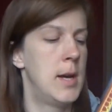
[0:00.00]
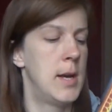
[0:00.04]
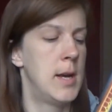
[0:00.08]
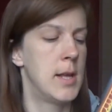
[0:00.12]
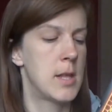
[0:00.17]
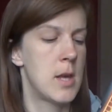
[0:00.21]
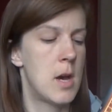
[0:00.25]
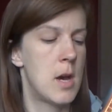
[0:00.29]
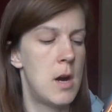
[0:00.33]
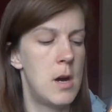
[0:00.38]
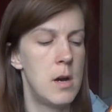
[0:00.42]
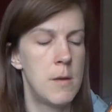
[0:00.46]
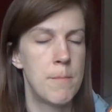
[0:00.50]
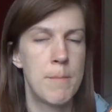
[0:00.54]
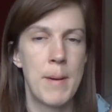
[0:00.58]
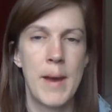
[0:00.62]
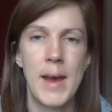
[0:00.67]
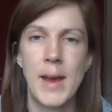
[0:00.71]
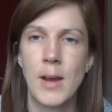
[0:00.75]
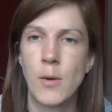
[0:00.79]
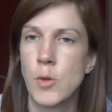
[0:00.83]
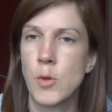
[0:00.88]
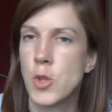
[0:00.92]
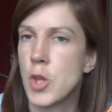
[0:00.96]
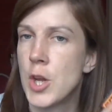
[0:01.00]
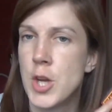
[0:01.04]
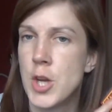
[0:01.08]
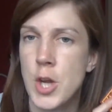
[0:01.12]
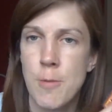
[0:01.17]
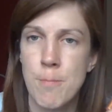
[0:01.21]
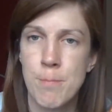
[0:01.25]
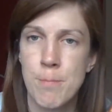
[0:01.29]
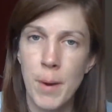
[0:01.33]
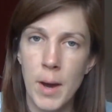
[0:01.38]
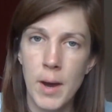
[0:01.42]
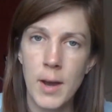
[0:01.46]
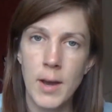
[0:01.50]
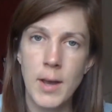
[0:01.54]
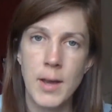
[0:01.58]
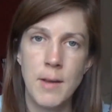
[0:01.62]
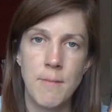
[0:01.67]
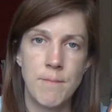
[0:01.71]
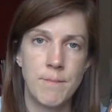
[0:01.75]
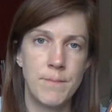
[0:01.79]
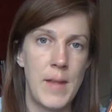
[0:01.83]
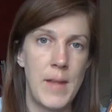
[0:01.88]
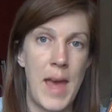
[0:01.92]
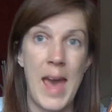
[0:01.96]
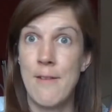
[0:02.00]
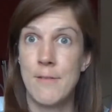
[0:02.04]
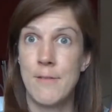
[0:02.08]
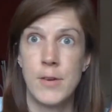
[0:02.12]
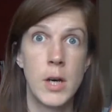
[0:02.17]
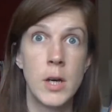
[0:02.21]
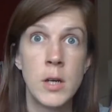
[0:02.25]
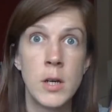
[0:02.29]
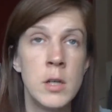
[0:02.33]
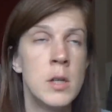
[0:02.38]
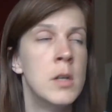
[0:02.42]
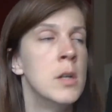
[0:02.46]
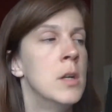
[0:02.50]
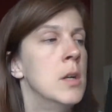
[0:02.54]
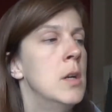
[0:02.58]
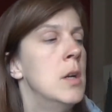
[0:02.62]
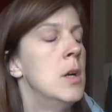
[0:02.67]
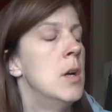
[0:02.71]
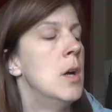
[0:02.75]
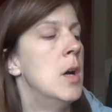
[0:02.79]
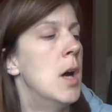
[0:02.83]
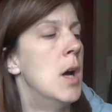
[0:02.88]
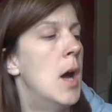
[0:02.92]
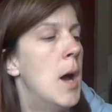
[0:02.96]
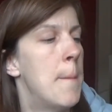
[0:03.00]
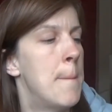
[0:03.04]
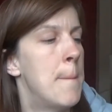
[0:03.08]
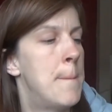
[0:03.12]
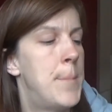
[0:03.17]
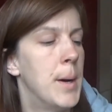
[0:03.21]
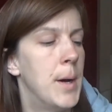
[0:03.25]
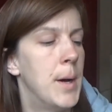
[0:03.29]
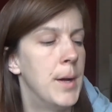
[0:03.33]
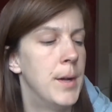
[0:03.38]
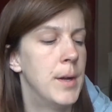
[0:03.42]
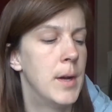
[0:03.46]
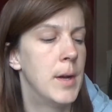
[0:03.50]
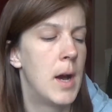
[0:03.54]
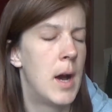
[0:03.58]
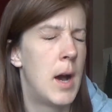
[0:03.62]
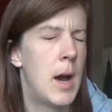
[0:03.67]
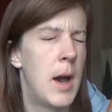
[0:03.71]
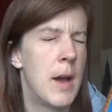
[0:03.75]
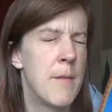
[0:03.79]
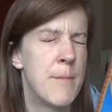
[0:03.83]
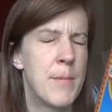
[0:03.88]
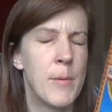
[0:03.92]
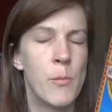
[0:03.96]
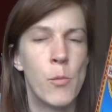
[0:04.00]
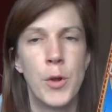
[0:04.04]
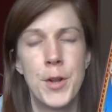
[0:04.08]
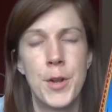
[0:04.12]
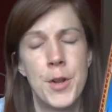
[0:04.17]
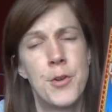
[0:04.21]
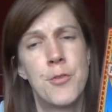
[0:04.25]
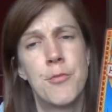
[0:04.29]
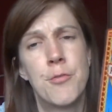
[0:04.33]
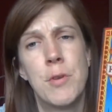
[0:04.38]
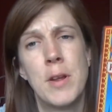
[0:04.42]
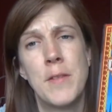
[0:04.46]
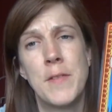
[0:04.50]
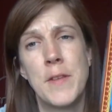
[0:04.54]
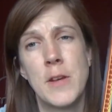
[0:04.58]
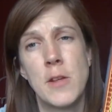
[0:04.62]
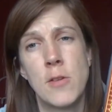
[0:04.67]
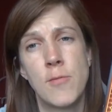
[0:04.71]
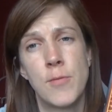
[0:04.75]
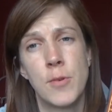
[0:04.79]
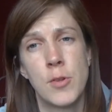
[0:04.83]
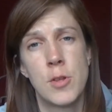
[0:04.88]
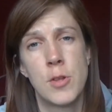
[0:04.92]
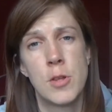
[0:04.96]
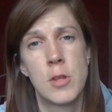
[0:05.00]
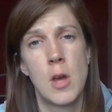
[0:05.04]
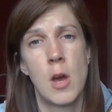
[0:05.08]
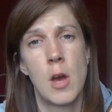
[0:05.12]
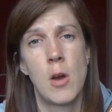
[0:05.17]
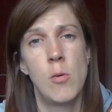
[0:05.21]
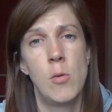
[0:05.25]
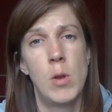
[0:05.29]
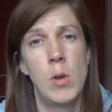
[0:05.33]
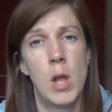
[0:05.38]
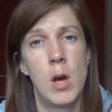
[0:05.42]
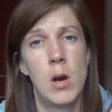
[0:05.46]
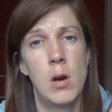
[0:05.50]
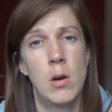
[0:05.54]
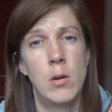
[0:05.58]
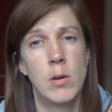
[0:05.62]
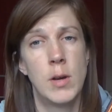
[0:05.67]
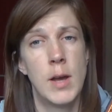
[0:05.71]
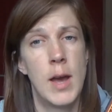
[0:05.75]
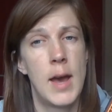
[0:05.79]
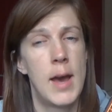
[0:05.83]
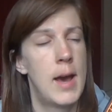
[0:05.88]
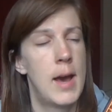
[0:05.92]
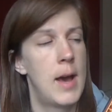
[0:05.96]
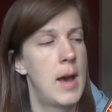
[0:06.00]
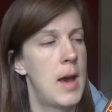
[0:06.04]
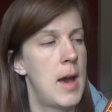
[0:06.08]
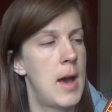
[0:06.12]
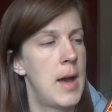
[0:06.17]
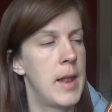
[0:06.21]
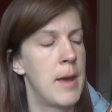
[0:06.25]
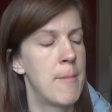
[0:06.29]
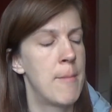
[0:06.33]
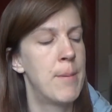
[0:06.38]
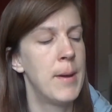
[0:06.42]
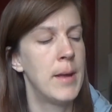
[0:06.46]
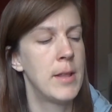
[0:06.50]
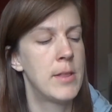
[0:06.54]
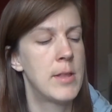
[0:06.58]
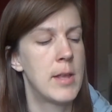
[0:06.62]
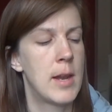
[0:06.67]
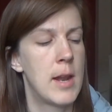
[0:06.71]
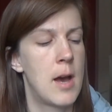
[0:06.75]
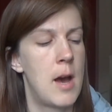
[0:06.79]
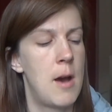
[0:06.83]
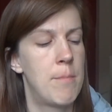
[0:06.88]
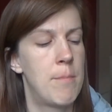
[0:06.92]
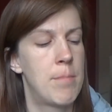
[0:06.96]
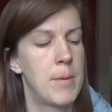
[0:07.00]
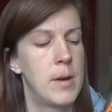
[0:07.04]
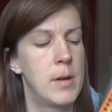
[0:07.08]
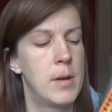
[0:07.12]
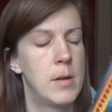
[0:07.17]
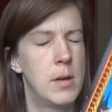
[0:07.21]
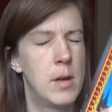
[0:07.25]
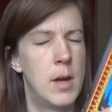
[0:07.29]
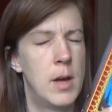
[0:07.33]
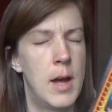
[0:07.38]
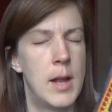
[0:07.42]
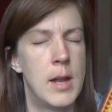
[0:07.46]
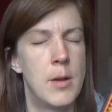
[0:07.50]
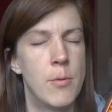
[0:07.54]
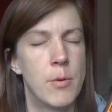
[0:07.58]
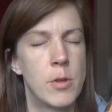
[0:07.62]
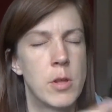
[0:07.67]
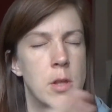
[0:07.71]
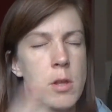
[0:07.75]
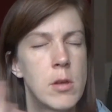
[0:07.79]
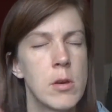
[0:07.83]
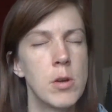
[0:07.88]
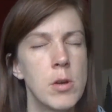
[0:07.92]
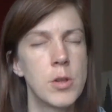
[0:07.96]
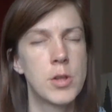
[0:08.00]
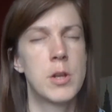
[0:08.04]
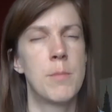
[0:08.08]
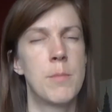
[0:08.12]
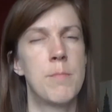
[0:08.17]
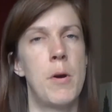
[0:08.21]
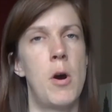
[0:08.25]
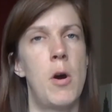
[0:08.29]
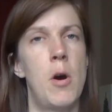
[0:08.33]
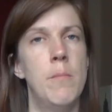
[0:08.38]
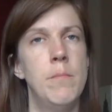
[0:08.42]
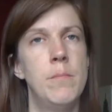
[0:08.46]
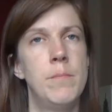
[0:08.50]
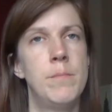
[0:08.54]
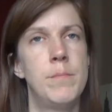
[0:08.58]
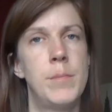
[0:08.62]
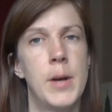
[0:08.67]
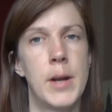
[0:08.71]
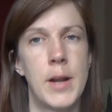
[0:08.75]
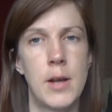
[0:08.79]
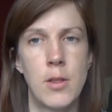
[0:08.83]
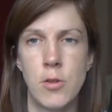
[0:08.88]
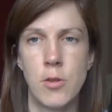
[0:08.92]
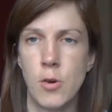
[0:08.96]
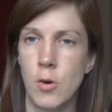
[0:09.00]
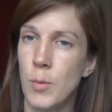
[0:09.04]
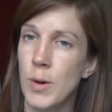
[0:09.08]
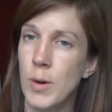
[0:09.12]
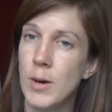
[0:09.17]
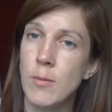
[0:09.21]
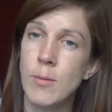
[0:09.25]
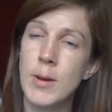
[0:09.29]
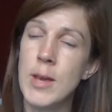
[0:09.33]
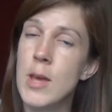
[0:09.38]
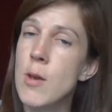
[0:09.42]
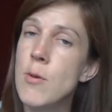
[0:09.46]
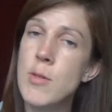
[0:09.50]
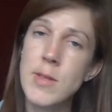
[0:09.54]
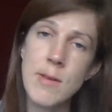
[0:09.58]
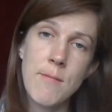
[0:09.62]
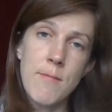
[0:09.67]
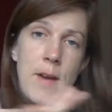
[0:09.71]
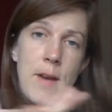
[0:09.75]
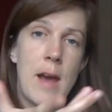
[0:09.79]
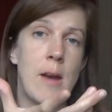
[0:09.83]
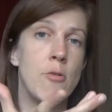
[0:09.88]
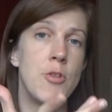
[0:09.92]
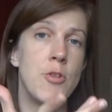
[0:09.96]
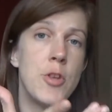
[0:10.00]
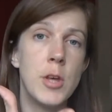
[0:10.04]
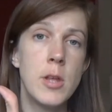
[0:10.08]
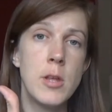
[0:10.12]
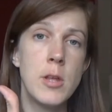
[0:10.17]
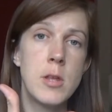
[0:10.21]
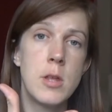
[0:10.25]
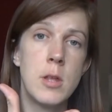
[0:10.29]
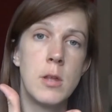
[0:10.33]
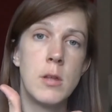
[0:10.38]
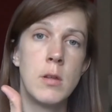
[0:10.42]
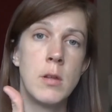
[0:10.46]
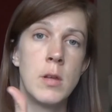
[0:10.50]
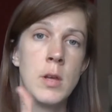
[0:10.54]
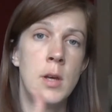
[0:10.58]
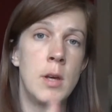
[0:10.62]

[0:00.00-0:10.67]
It's hardback, which I don't buy ever, but I've been wanting to read this for so long, and I picked it up and it was cost a bomb, but I thought, well, we're using vouchers.